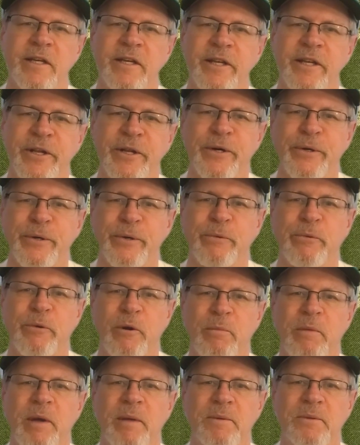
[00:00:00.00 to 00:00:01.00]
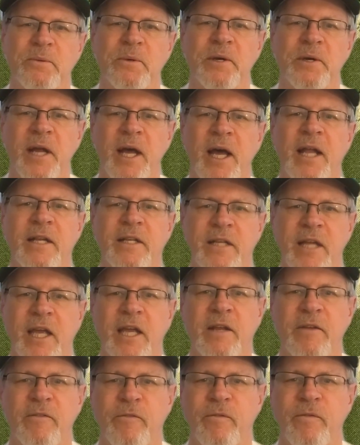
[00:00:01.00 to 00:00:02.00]
You know, her warm-ups were not
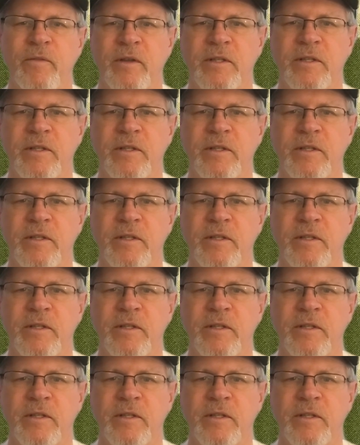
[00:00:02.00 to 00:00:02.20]
taken